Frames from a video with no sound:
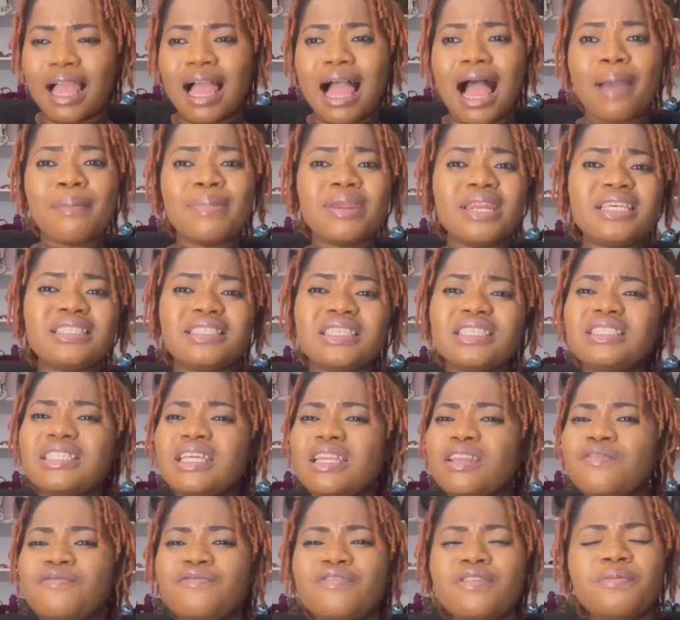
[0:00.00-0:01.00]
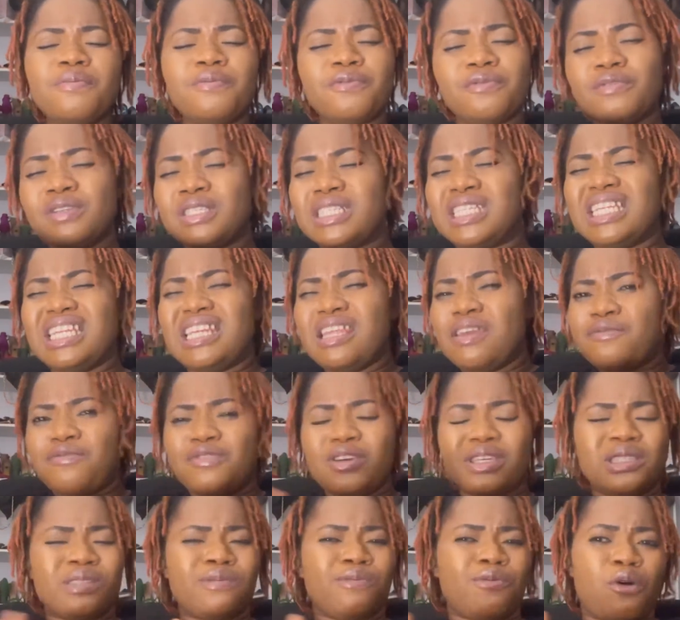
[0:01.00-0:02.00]
I mean, it's the
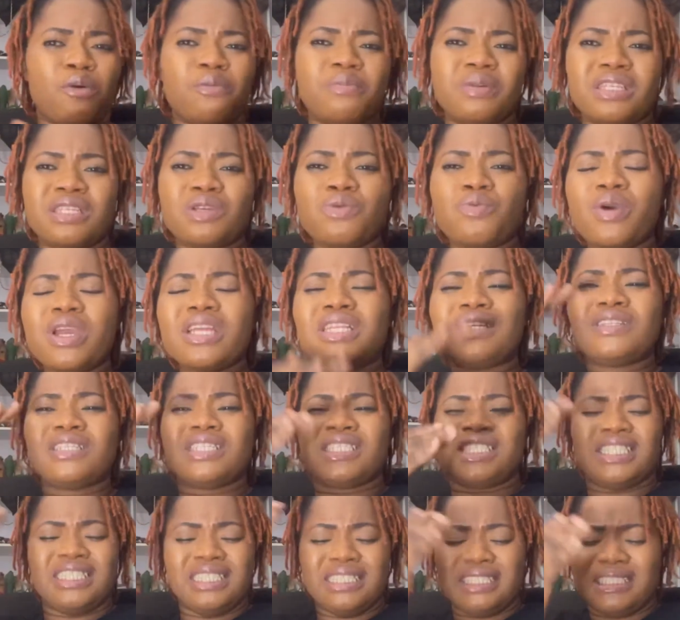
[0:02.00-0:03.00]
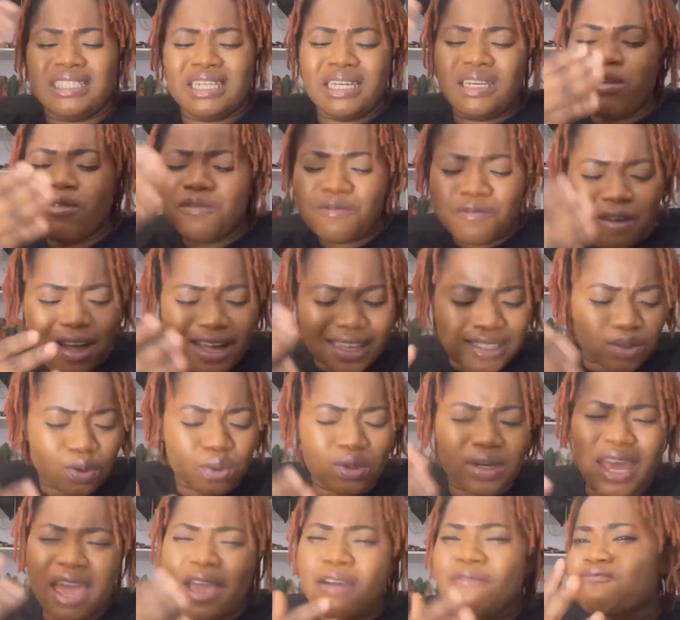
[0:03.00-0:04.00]
deliveries for me. The way she delivers
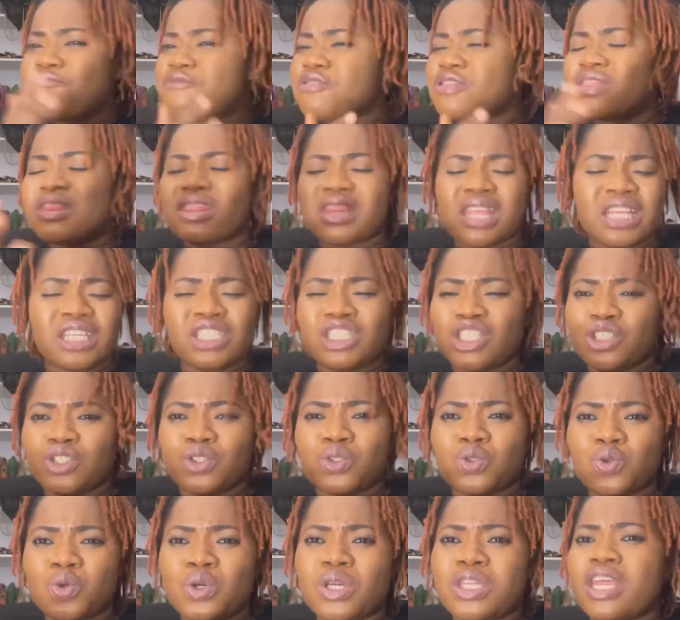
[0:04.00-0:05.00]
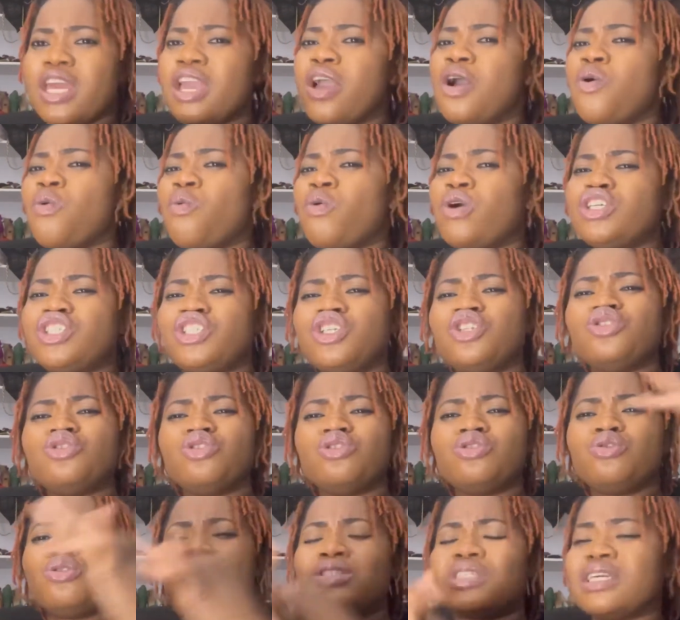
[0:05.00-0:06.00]
on everything she's doing. When she
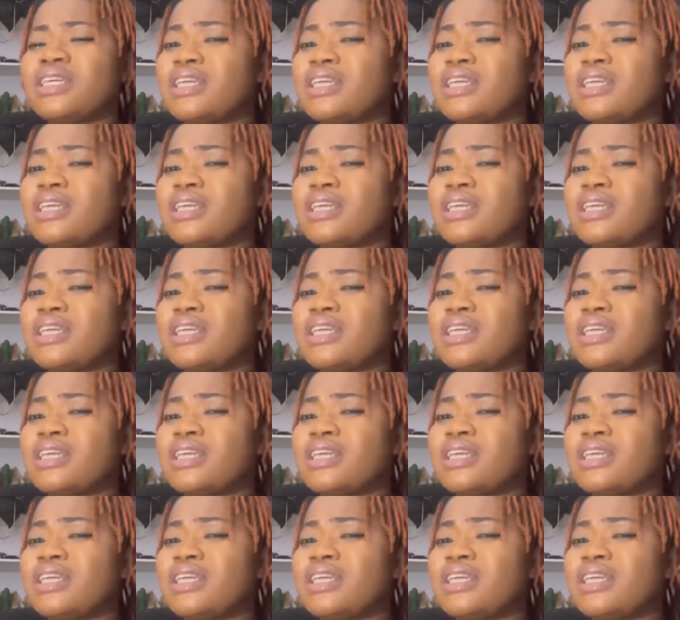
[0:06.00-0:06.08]
introduced the